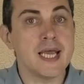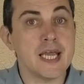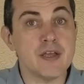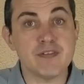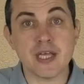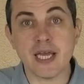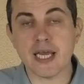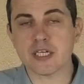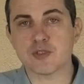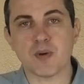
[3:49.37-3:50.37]
If they
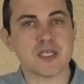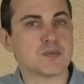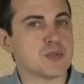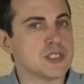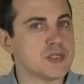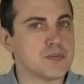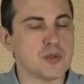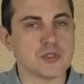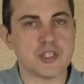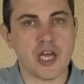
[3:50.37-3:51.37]
express
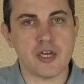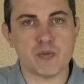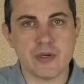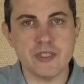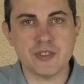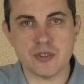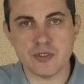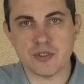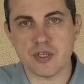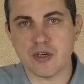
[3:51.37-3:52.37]
principles and
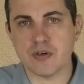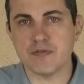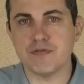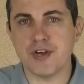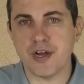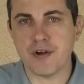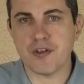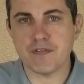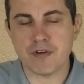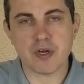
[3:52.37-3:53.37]
reasons that are
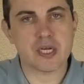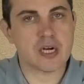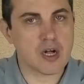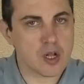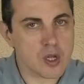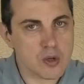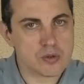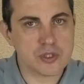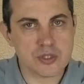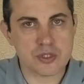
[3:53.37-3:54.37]
very, very
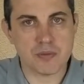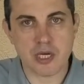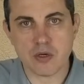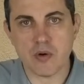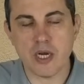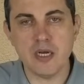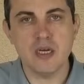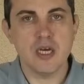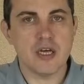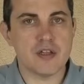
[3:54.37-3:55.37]
close to Bitcoin,
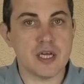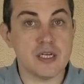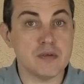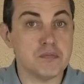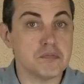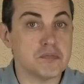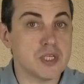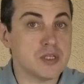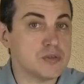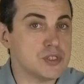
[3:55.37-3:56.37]
then
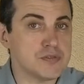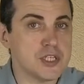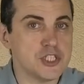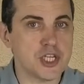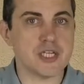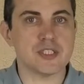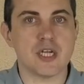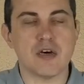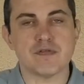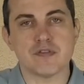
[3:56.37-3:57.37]
they don't differentiate
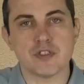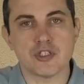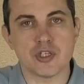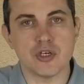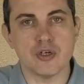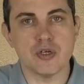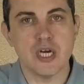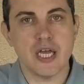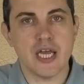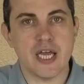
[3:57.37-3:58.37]
enough. So
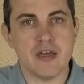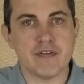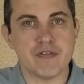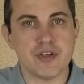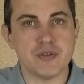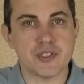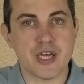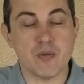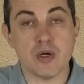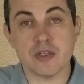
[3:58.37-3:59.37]
if you
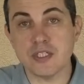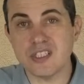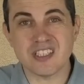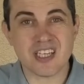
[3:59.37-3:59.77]
say, well, this is